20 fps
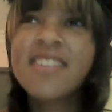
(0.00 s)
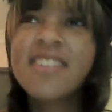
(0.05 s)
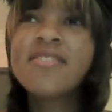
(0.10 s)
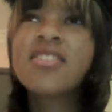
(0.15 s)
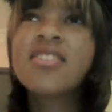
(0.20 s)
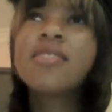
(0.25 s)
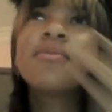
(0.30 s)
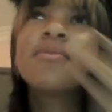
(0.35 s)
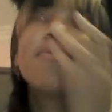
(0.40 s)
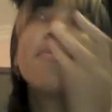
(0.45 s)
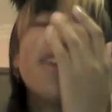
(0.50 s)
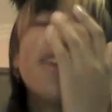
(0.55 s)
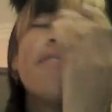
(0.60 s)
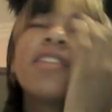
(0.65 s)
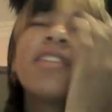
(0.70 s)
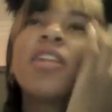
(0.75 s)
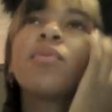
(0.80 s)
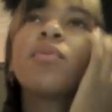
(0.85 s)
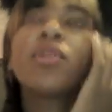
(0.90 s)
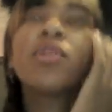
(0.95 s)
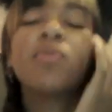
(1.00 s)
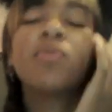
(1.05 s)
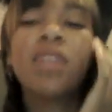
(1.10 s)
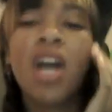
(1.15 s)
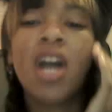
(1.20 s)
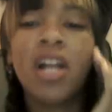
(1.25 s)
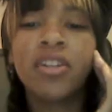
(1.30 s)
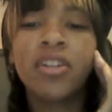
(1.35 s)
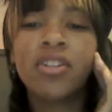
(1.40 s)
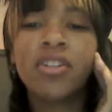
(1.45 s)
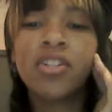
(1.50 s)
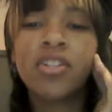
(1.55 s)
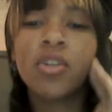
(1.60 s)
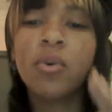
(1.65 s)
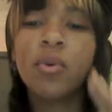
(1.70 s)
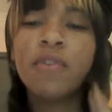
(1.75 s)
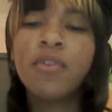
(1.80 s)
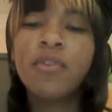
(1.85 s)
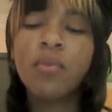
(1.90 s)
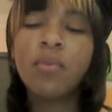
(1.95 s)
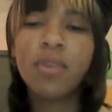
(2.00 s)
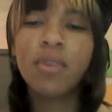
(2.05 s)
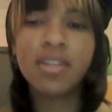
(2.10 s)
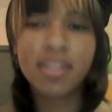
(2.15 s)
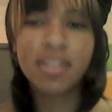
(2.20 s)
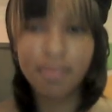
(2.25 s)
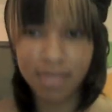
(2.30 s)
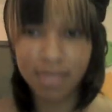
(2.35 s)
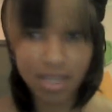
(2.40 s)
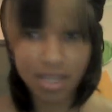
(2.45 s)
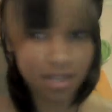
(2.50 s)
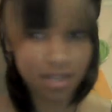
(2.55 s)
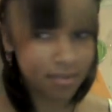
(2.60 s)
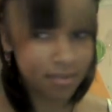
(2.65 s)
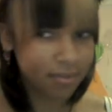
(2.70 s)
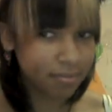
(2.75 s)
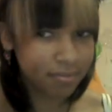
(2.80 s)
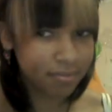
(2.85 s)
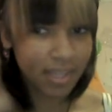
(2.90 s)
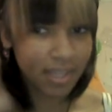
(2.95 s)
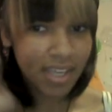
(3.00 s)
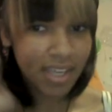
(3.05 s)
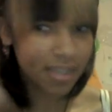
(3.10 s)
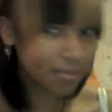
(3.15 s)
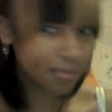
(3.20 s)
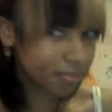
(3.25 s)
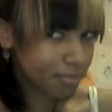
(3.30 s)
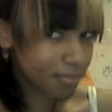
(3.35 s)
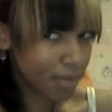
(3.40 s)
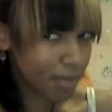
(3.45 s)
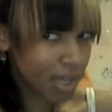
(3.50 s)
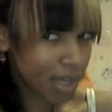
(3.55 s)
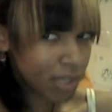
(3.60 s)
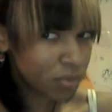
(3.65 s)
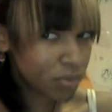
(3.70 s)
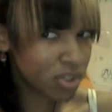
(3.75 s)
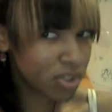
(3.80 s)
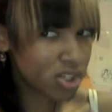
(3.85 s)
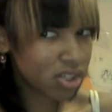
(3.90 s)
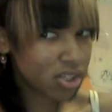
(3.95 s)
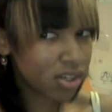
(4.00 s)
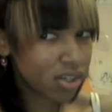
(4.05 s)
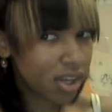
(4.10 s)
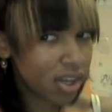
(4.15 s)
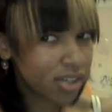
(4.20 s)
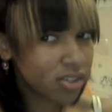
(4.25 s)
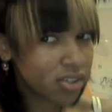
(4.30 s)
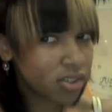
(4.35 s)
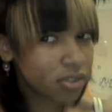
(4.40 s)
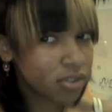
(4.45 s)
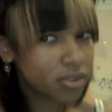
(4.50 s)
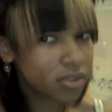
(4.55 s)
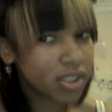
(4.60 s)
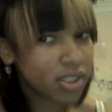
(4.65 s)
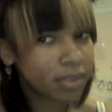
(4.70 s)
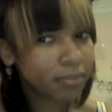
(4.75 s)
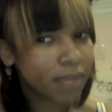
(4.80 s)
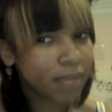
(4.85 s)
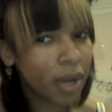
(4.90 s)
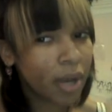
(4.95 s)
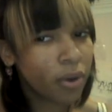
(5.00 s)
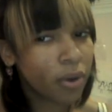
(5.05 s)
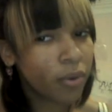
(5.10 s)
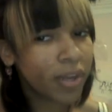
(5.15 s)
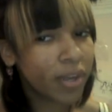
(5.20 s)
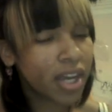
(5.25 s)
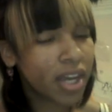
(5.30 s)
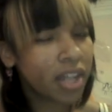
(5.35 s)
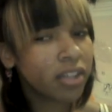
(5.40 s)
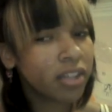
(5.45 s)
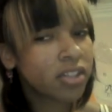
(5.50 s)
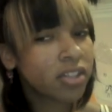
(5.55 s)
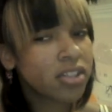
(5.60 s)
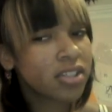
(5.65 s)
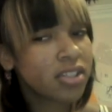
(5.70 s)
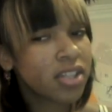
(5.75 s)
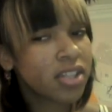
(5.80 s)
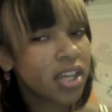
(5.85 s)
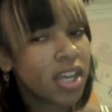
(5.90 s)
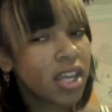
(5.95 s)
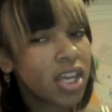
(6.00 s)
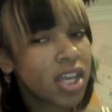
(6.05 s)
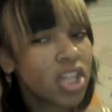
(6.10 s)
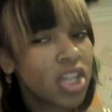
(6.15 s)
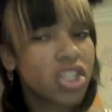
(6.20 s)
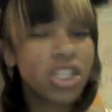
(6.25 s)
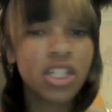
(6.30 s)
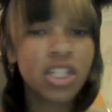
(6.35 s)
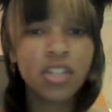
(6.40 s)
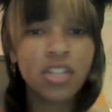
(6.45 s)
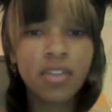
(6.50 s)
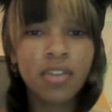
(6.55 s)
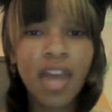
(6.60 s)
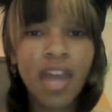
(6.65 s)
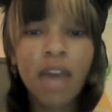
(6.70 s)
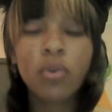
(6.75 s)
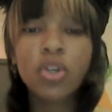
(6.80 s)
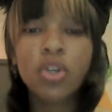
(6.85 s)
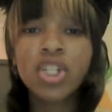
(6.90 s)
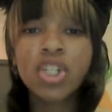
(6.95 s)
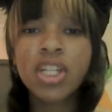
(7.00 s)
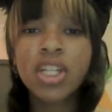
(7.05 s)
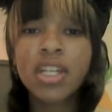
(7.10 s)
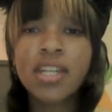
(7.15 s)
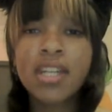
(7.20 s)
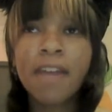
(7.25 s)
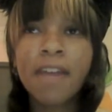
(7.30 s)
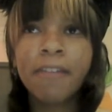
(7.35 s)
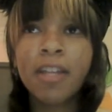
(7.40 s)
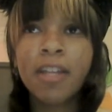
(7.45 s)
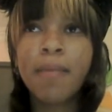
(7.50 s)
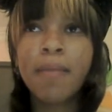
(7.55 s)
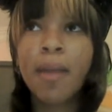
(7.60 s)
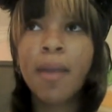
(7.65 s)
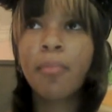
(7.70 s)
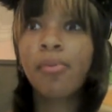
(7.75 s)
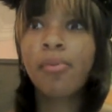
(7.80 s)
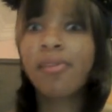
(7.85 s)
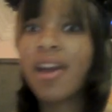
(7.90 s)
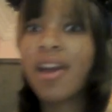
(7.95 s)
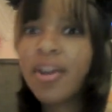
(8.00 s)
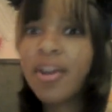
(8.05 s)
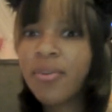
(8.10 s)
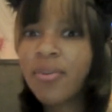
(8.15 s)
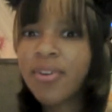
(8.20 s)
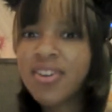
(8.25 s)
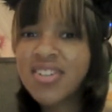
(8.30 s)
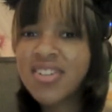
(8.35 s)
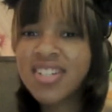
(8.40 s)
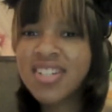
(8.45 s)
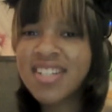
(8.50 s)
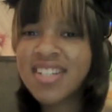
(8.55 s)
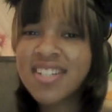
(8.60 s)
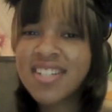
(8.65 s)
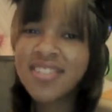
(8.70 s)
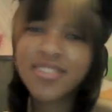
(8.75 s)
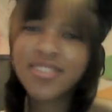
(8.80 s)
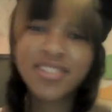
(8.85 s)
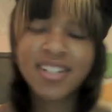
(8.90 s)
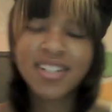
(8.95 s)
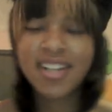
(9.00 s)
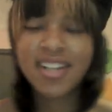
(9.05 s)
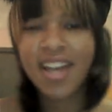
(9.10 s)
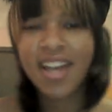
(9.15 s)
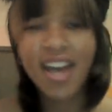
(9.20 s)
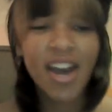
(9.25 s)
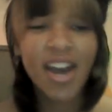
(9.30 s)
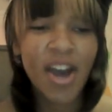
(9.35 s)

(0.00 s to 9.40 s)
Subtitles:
She definitely works with colors, so if you want something like mine, which is not too outgoing colors, she can do that, or she can definitely make bright oranges or